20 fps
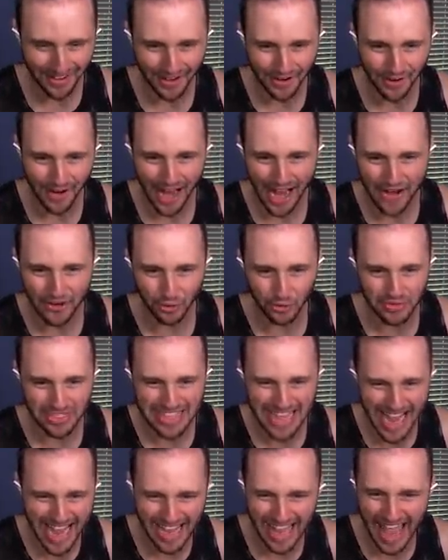I don't I
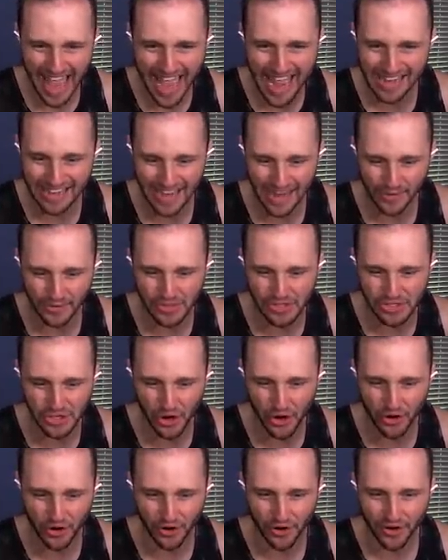don't take handouts,
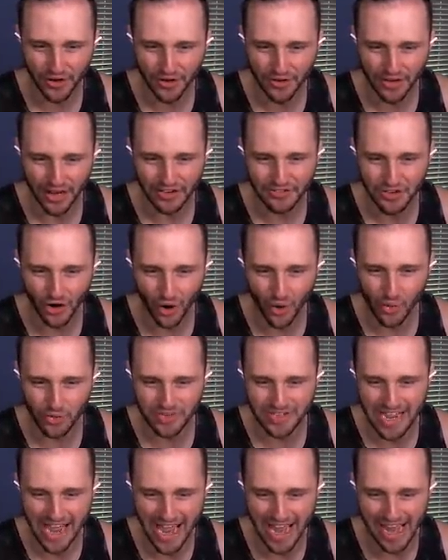sir. I
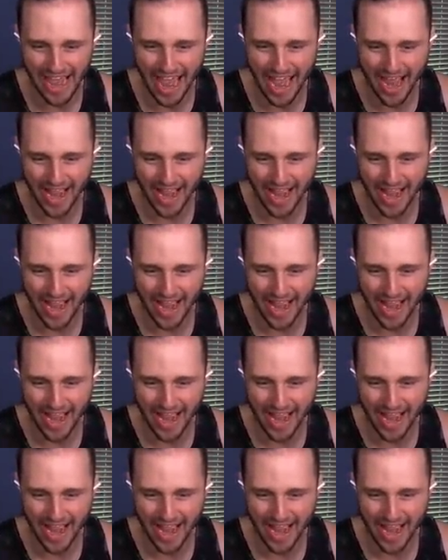don't take